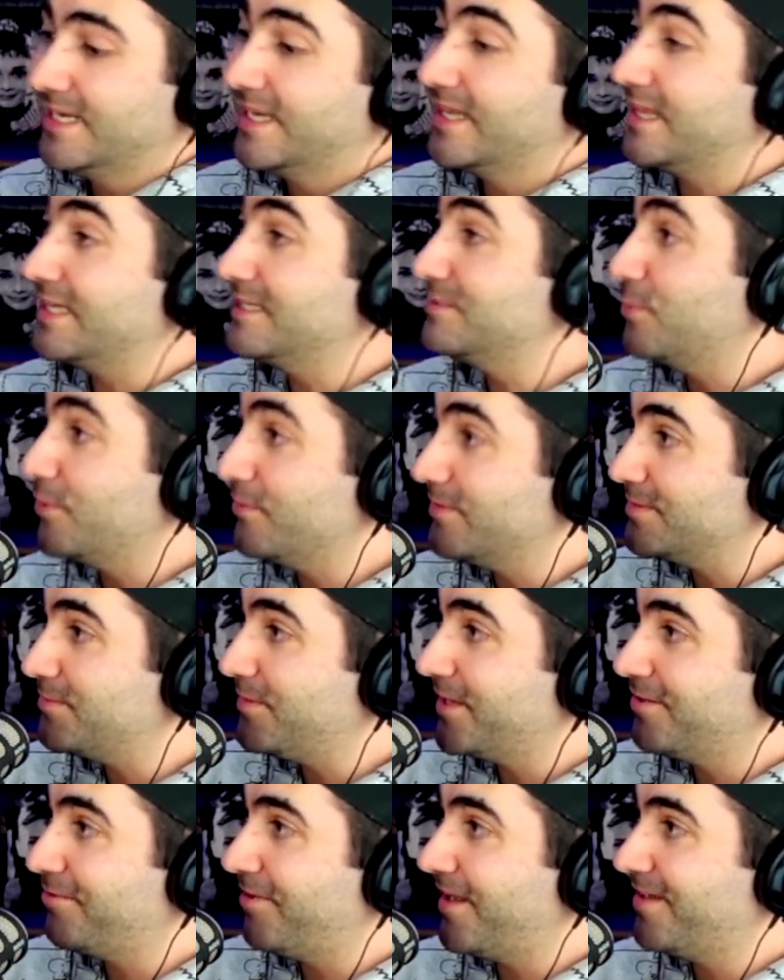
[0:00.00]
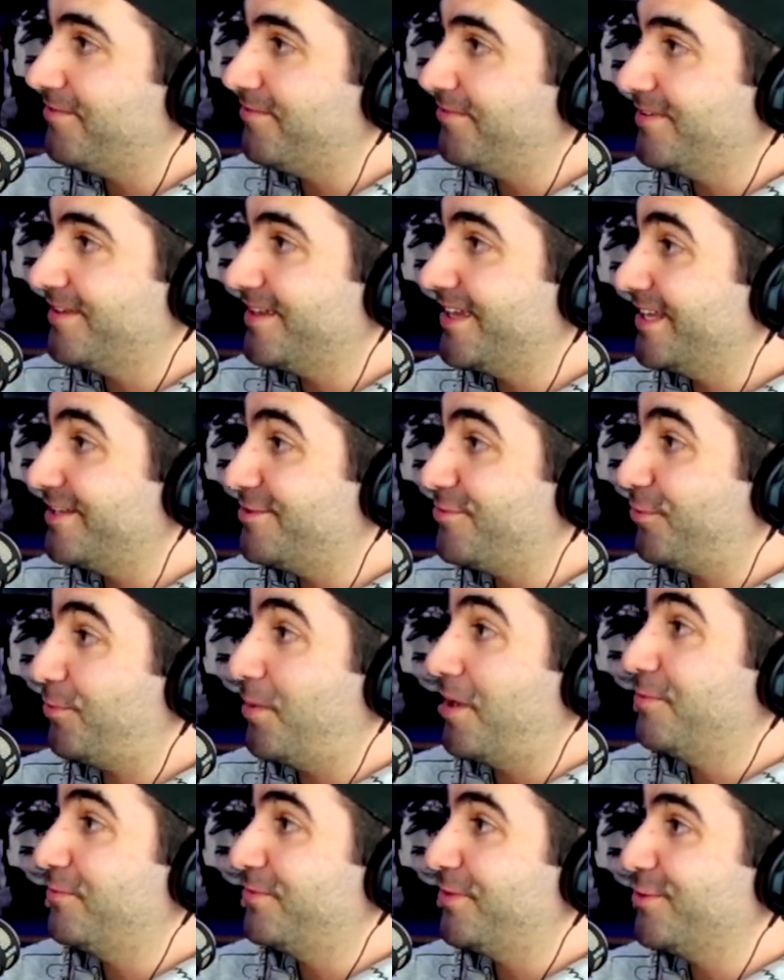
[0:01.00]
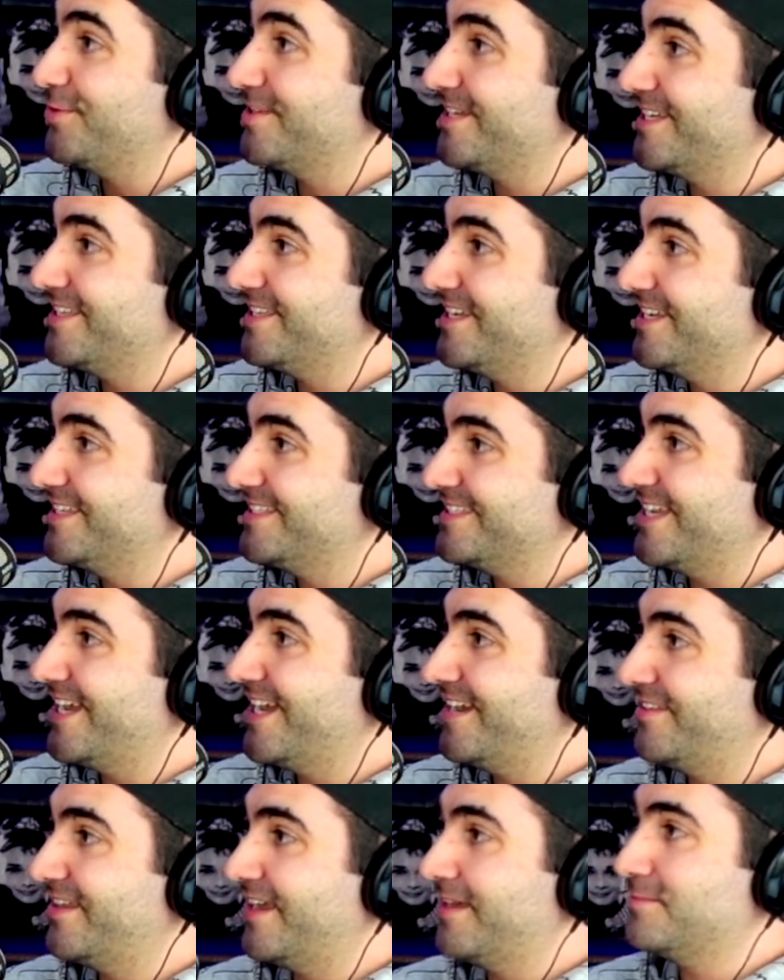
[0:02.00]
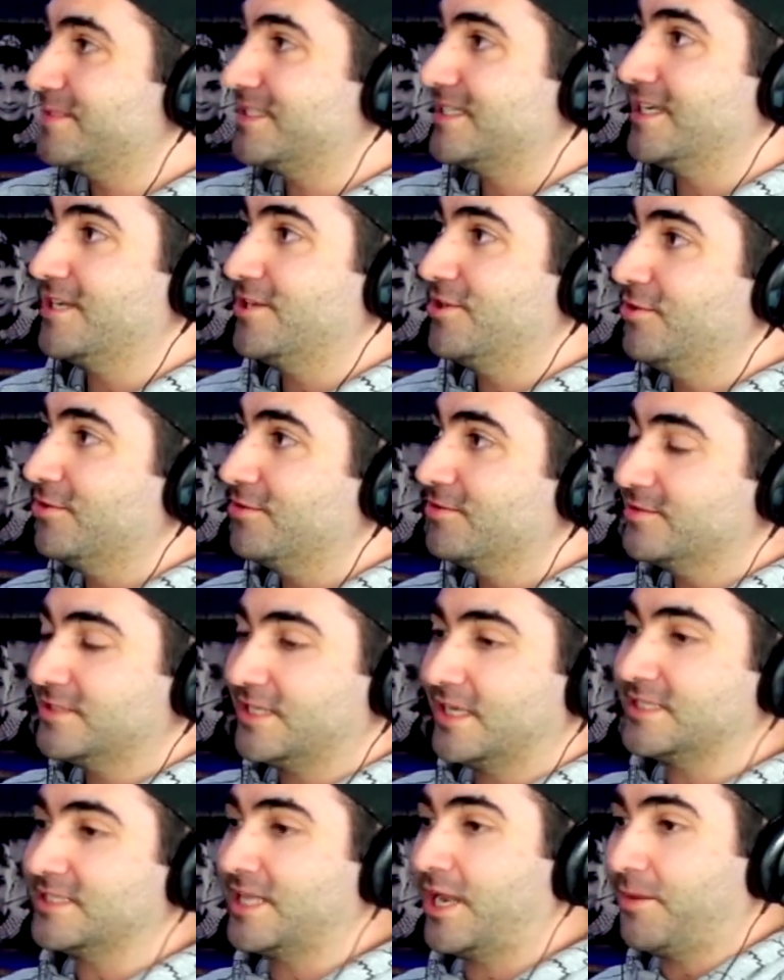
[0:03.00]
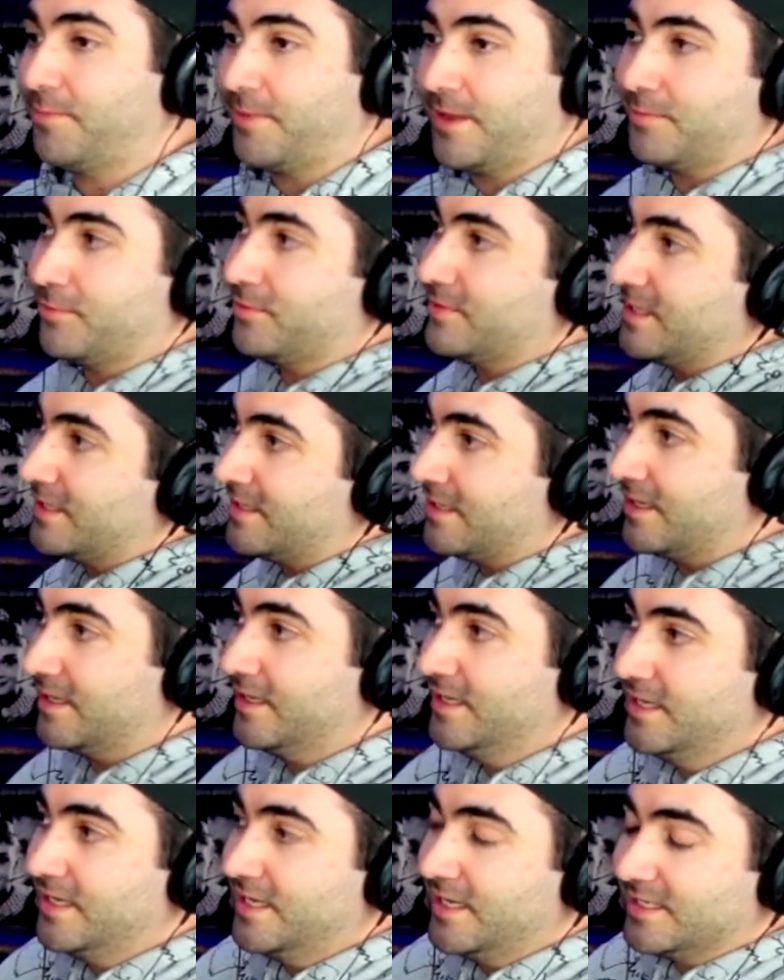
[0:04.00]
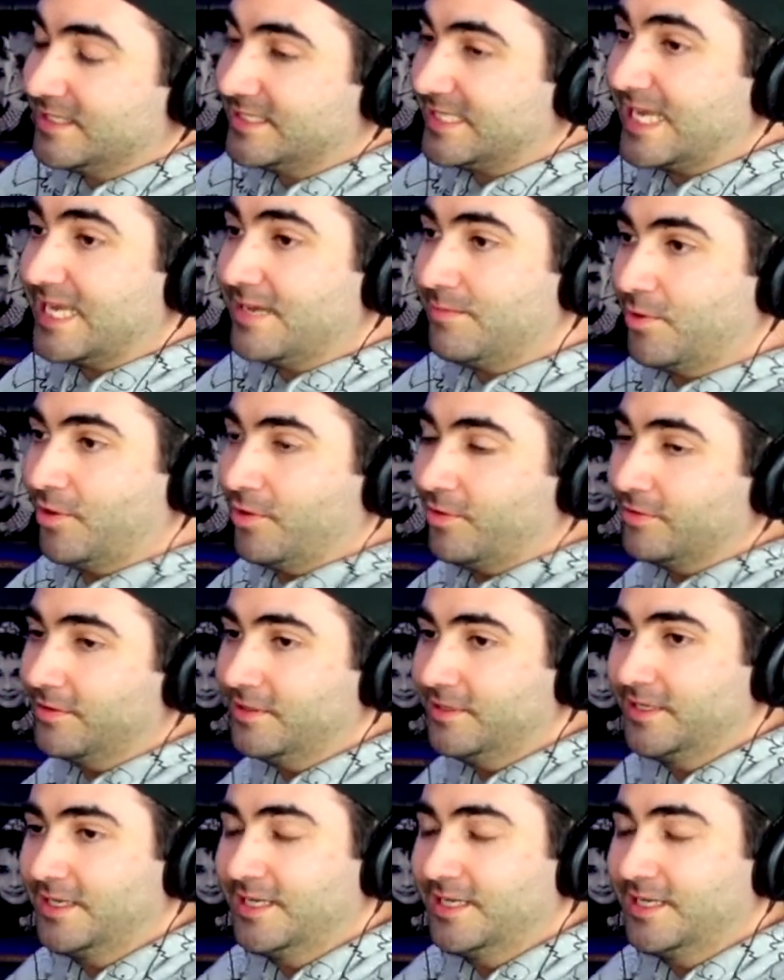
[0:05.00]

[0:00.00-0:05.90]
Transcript: These movies have been around for 12, 13 years now, the MCU. So there's a lot of people who didn't see them all.